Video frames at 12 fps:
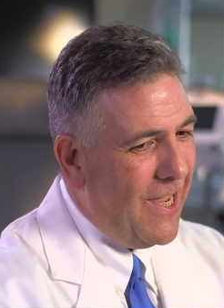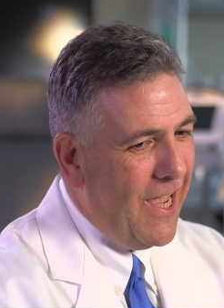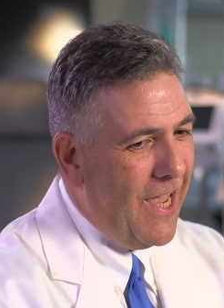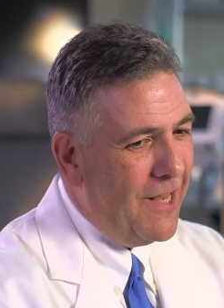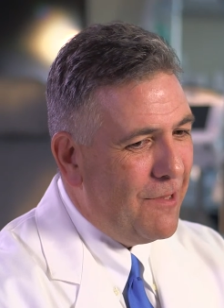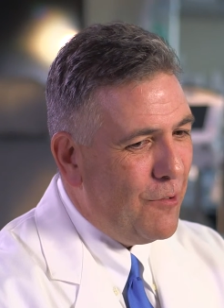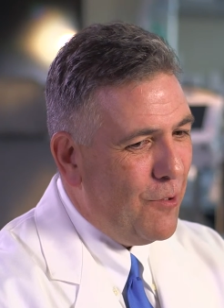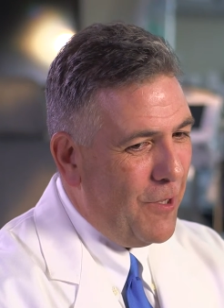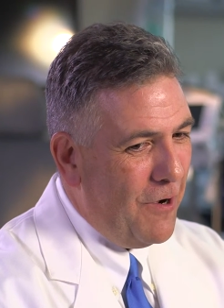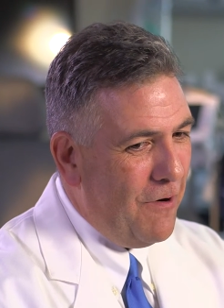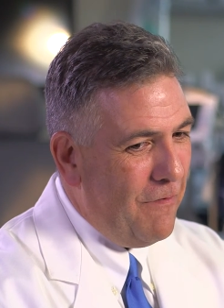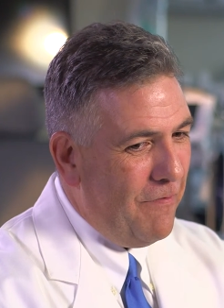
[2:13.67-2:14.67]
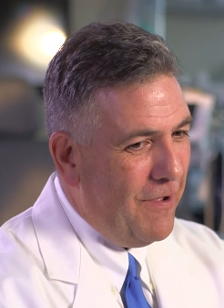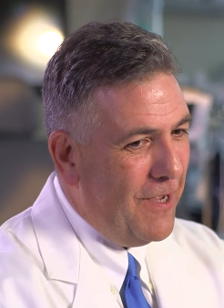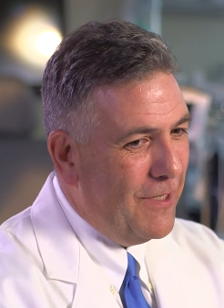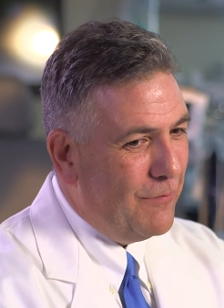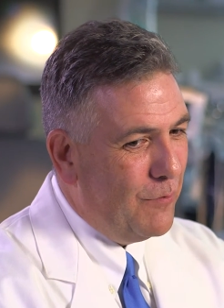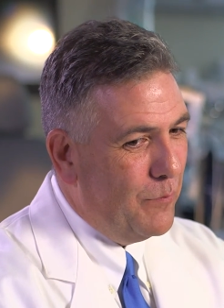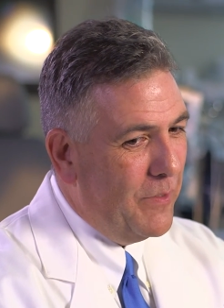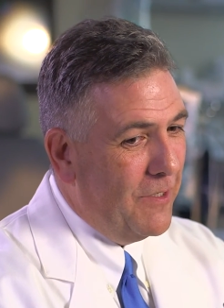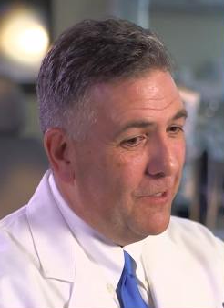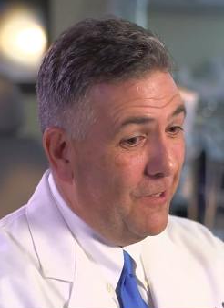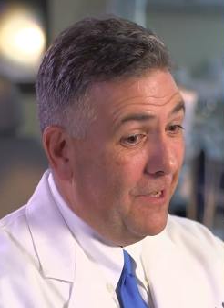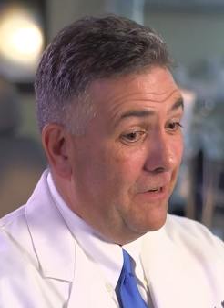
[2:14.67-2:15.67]
It clarifies for me
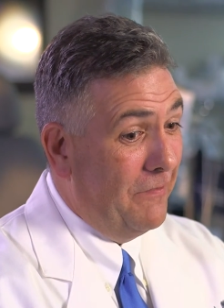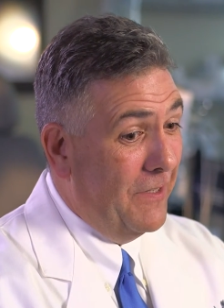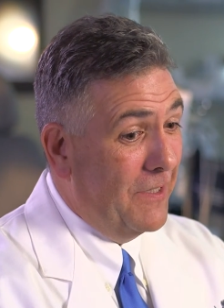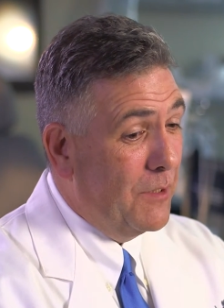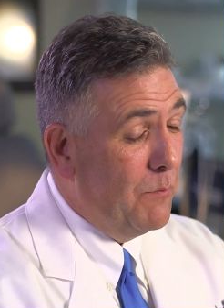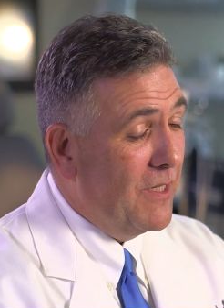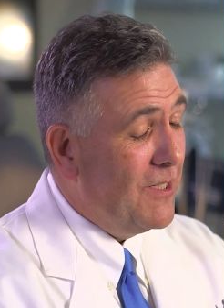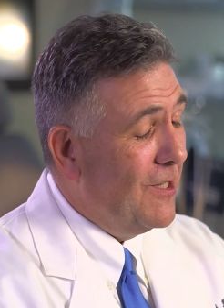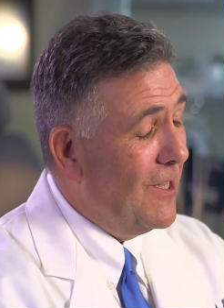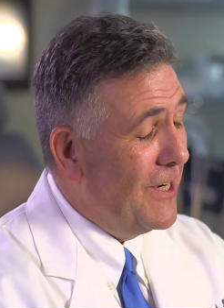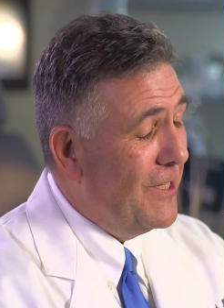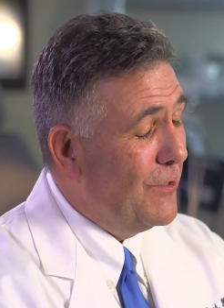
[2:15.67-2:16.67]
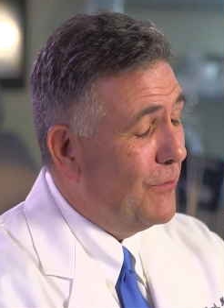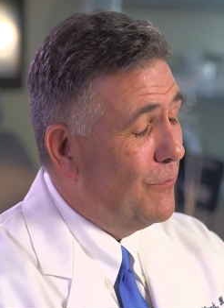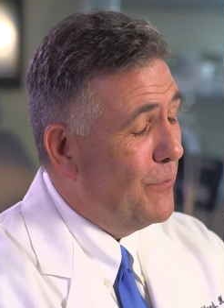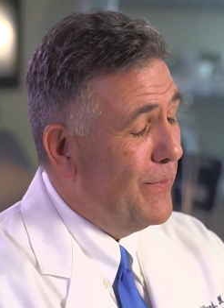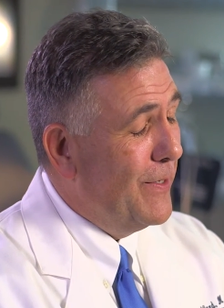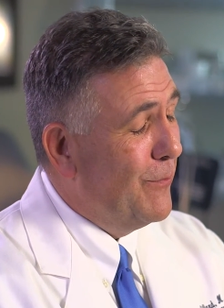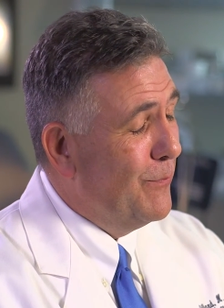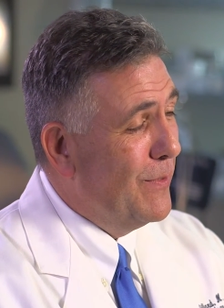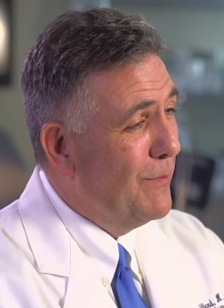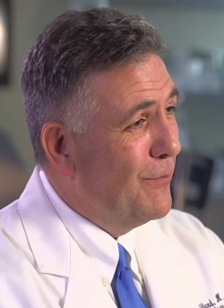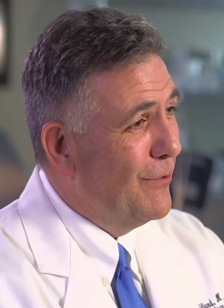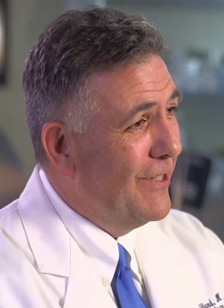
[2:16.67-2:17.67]
a lot of things. It makes it a lot easier for me to
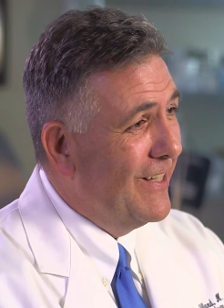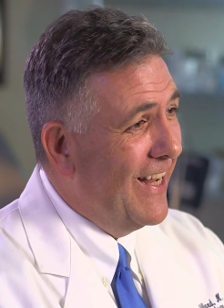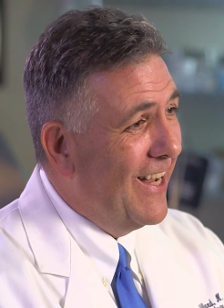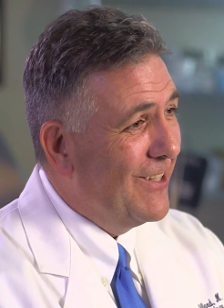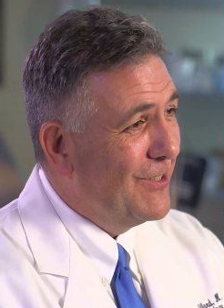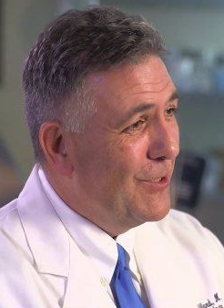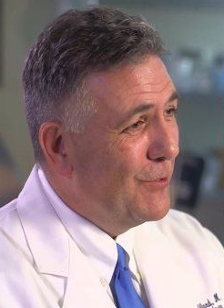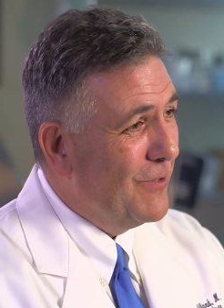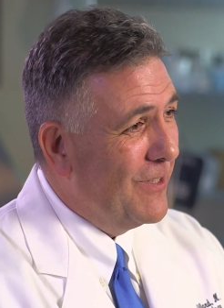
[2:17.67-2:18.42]
remember the analogies